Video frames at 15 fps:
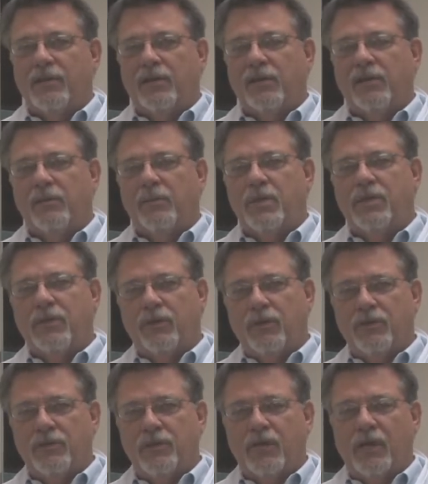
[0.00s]

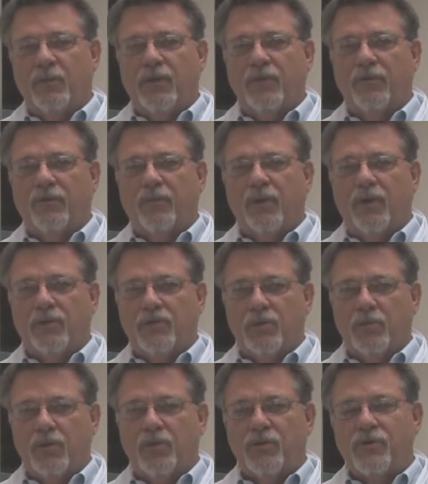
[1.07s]
materials that come in from
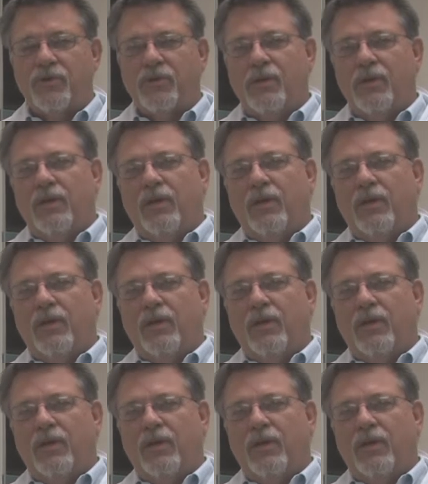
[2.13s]
customers